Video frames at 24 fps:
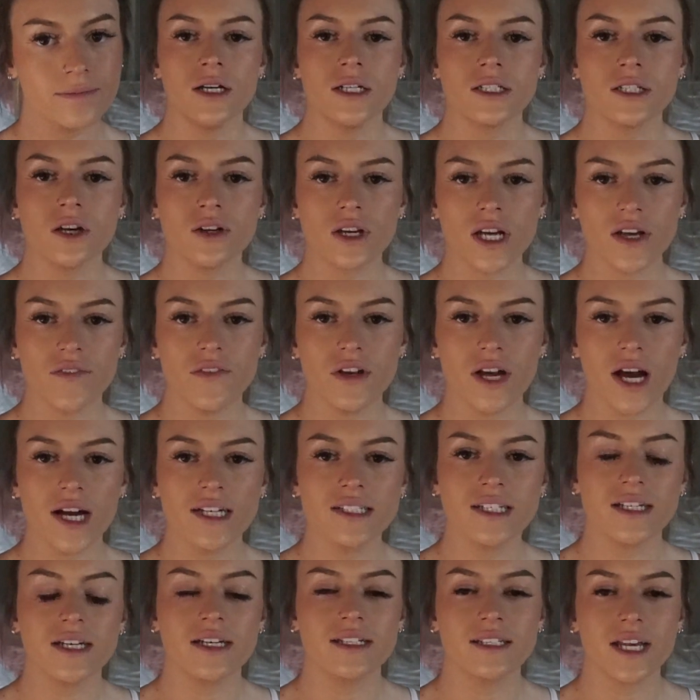So to give you
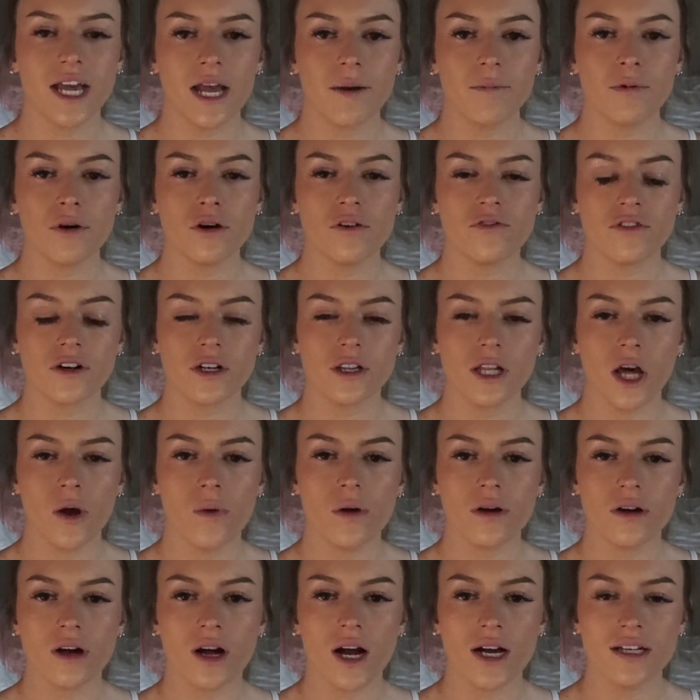guys an example, for
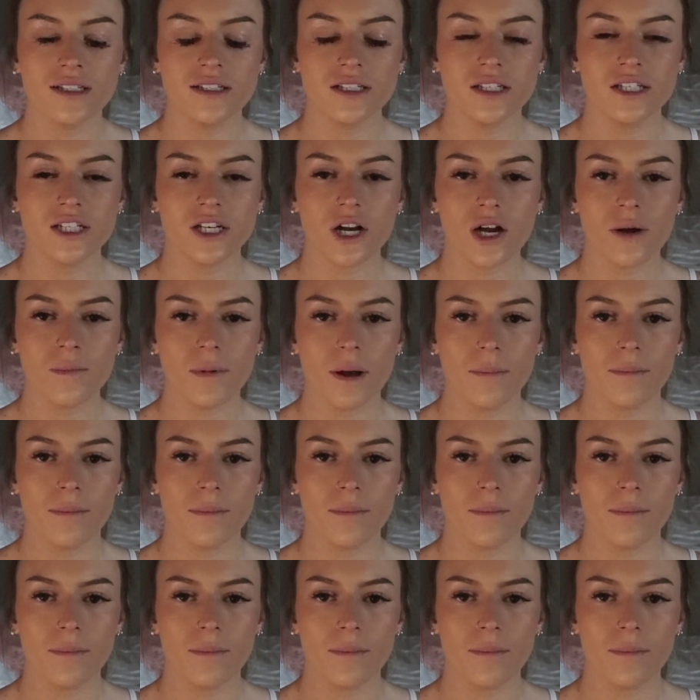lower cross syndrome,